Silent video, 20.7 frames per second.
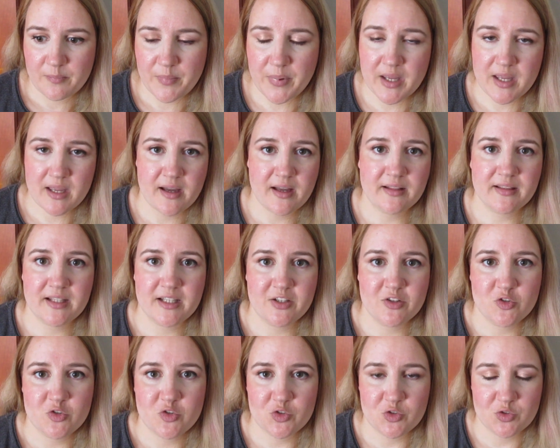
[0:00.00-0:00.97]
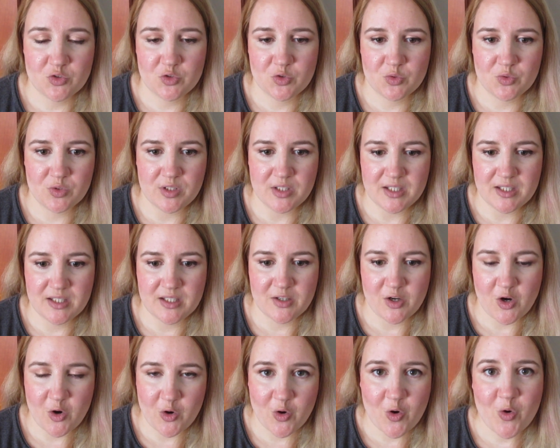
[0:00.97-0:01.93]
pay attention to
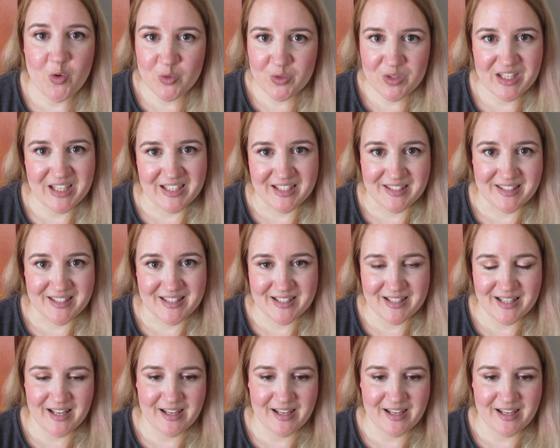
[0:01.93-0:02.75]
the audience,